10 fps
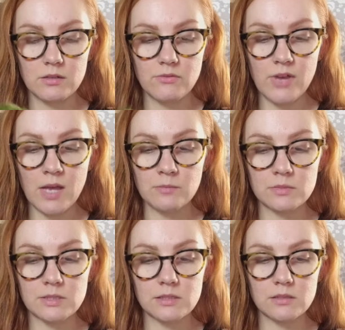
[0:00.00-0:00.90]

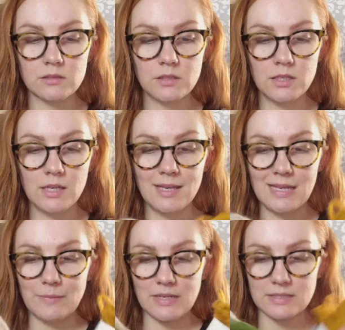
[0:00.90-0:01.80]
vans
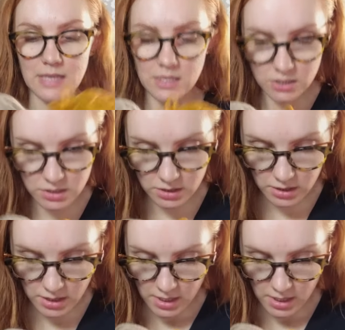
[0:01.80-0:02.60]
in my stash